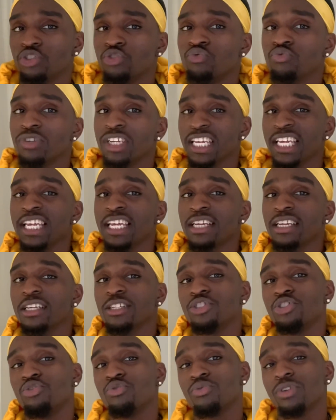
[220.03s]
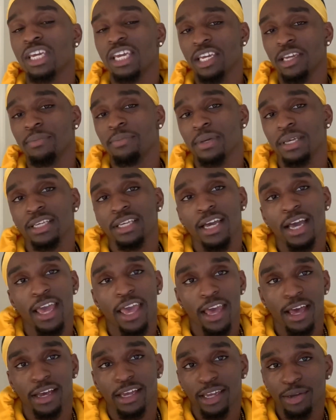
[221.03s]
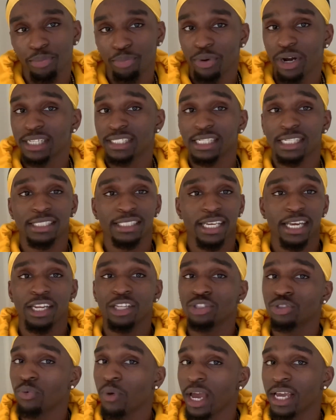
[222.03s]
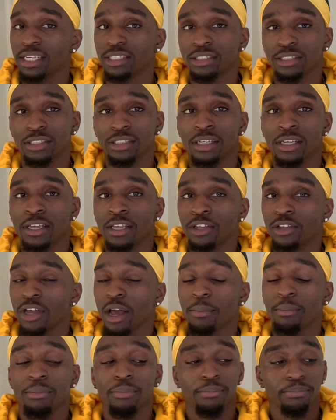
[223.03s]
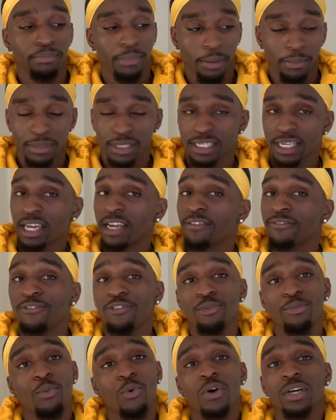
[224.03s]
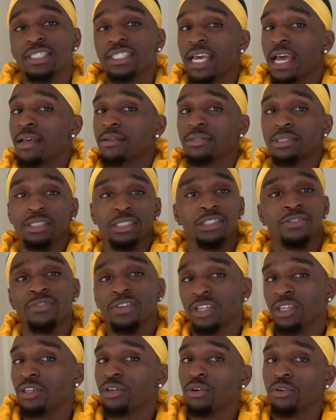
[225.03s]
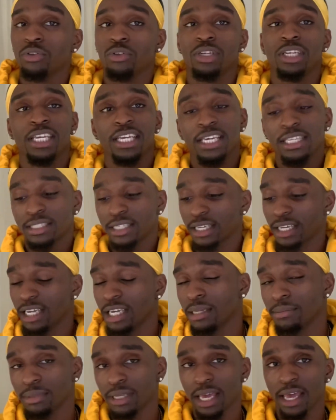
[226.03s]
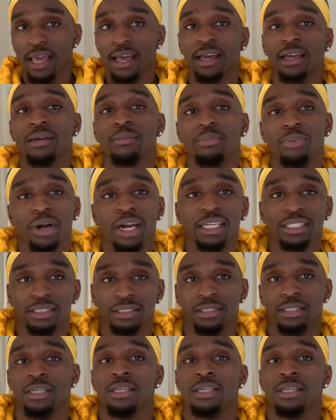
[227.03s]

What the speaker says: You need to keep your hair compressed. I said it twice. I'm going to say it a few more times in this video. You need to keep your hair compressed.